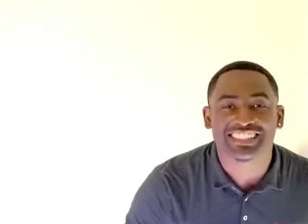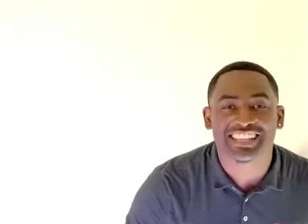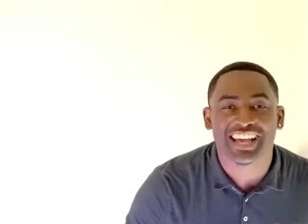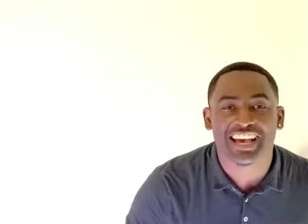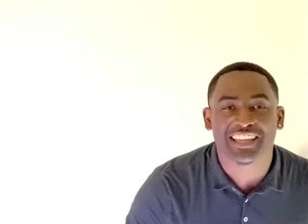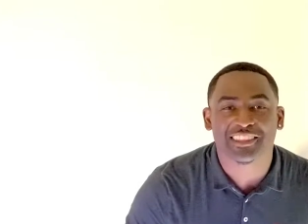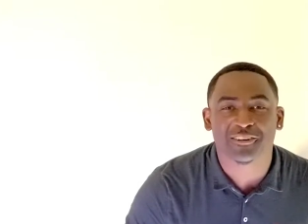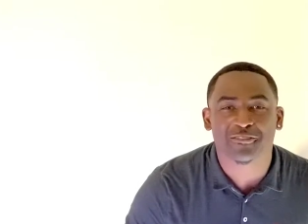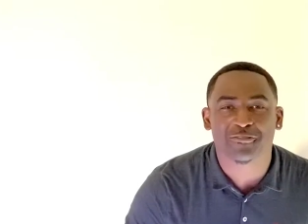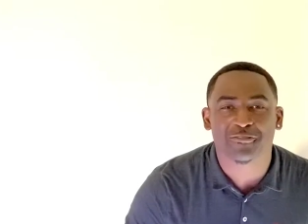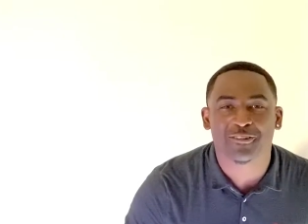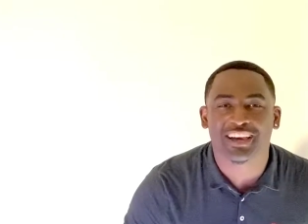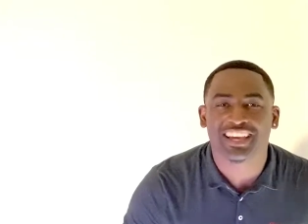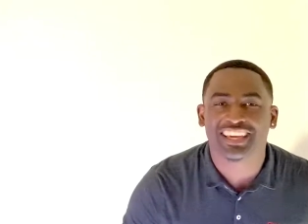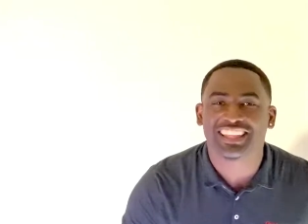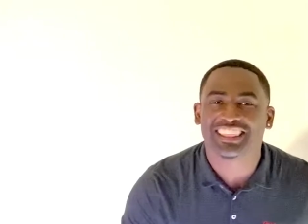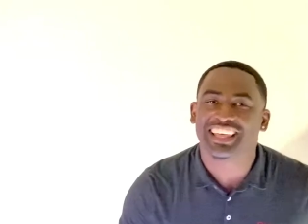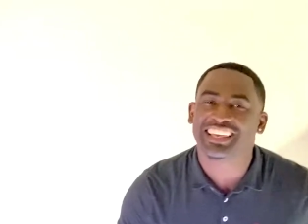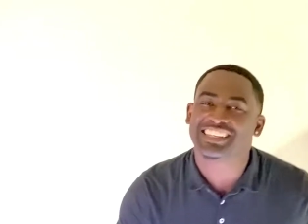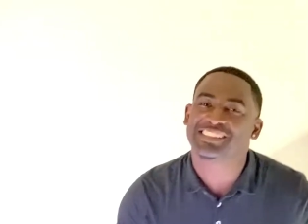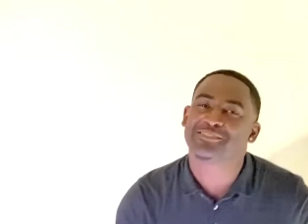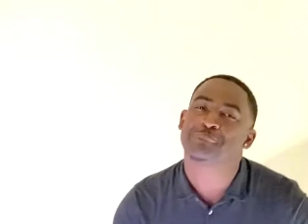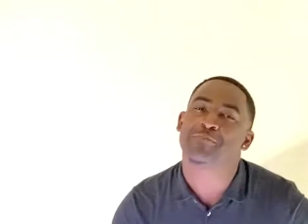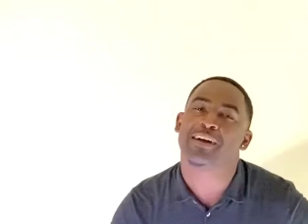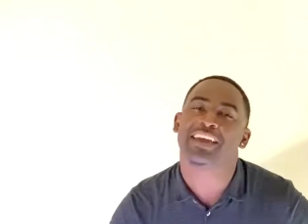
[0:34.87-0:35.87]
out the way.
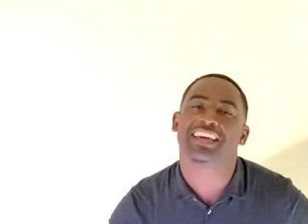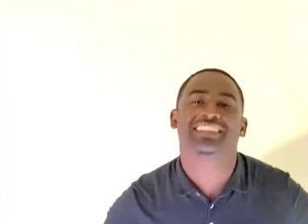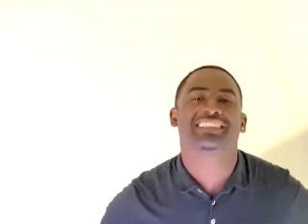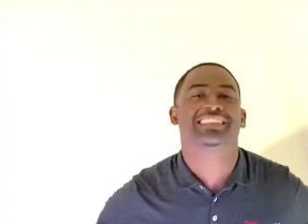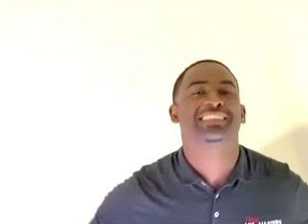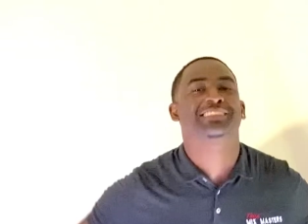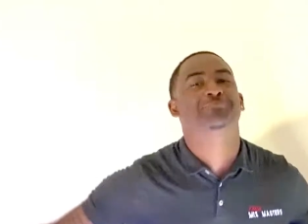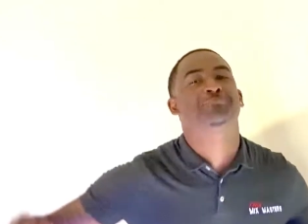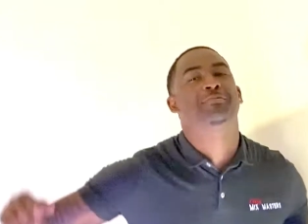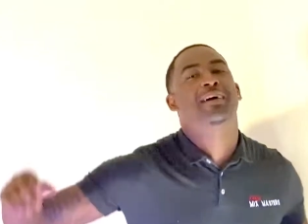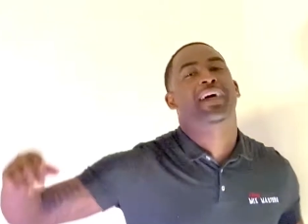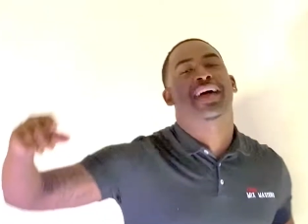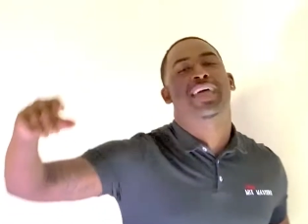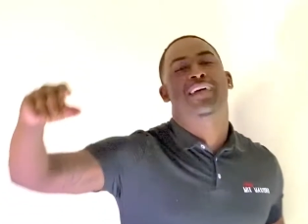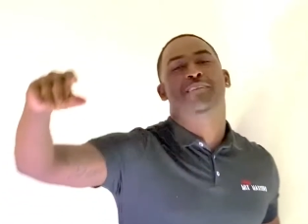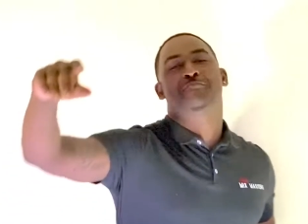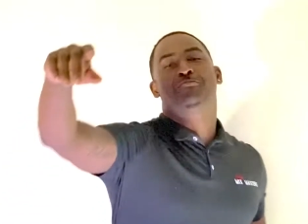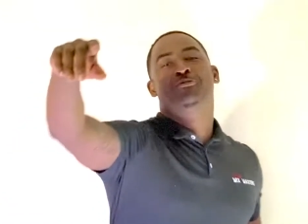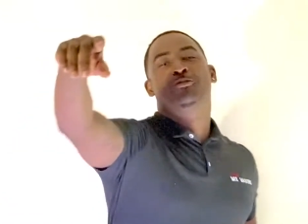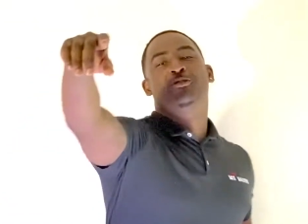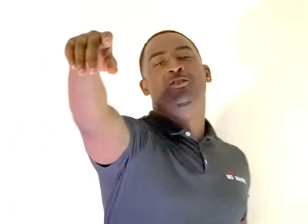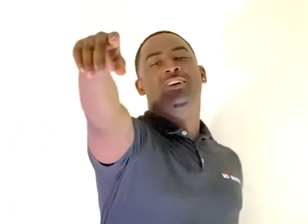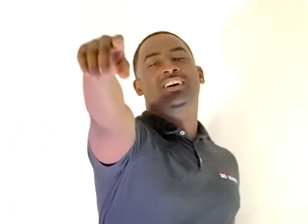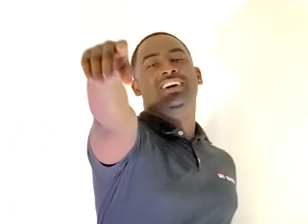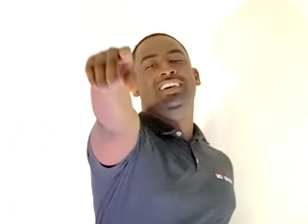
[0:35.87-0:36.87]
Let's make this bad
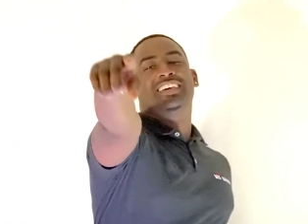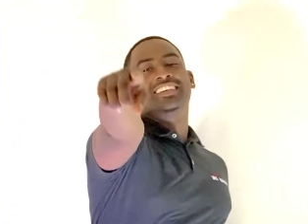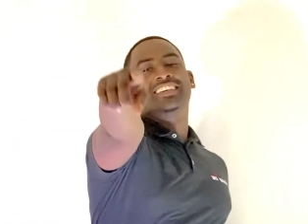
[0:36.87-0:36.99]
boy.